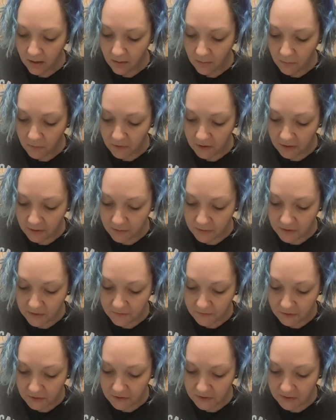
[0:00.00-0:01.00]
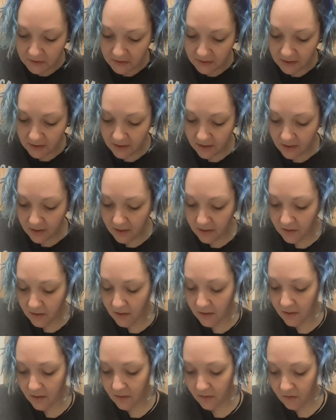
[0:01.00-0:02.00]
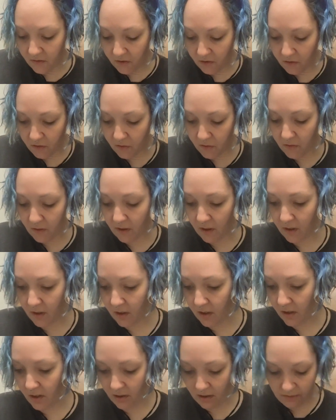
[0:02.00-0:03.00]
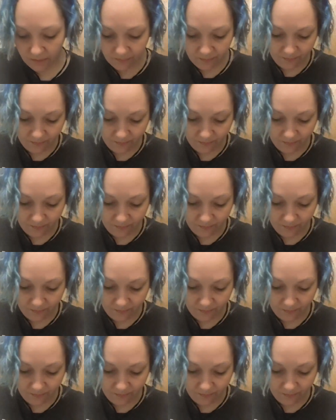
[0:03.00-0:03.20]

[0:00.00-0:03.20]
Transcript: When I was first looking into, like,